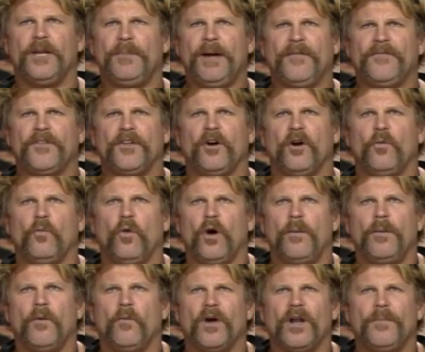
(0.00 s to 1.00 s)
Forget about the old
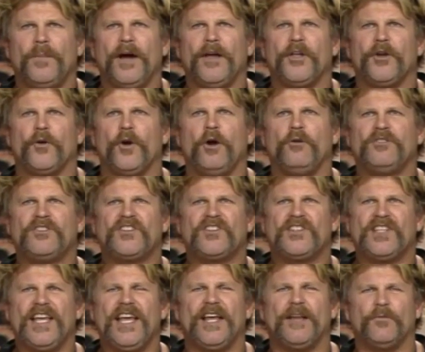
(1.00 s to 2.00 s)
woman. What about your own
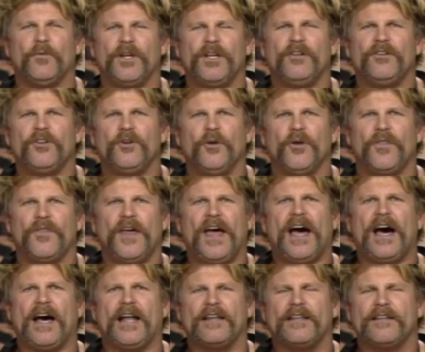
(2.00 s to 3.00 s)
sin? What do you do with
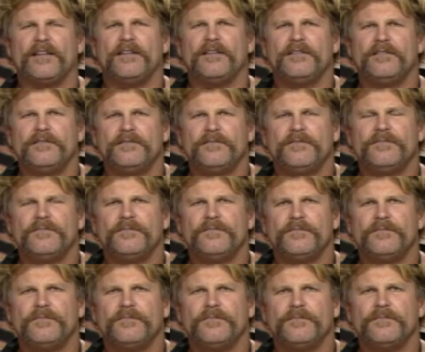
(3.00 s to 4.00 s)
that?
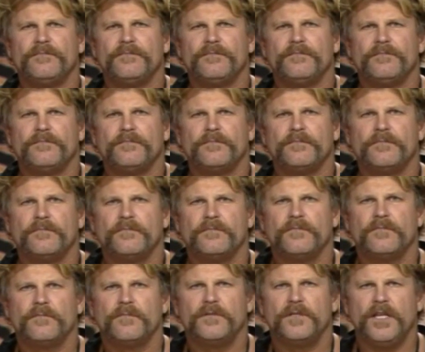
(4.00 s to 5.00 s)
My own
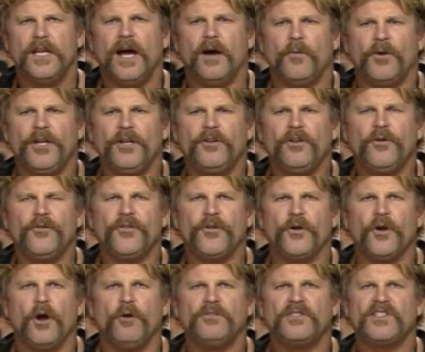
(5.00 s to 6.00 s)
sin. Yeah. What do you do with
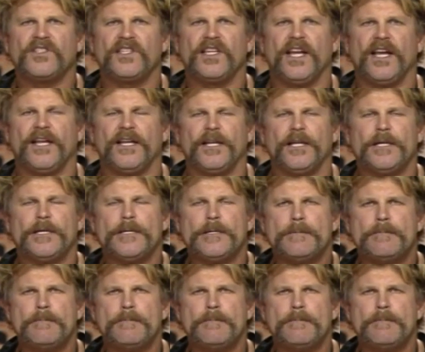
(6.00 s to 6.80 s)
your own sin?